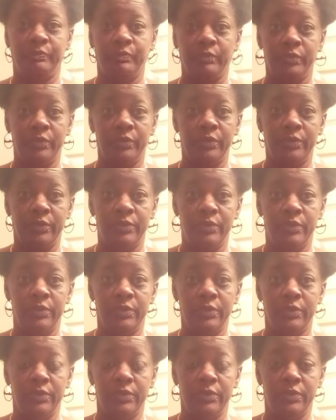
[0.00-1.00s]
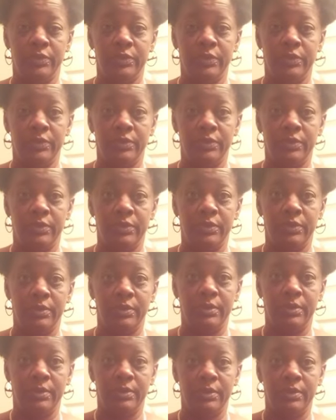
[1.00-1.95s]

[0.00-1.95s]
Nobody speaks.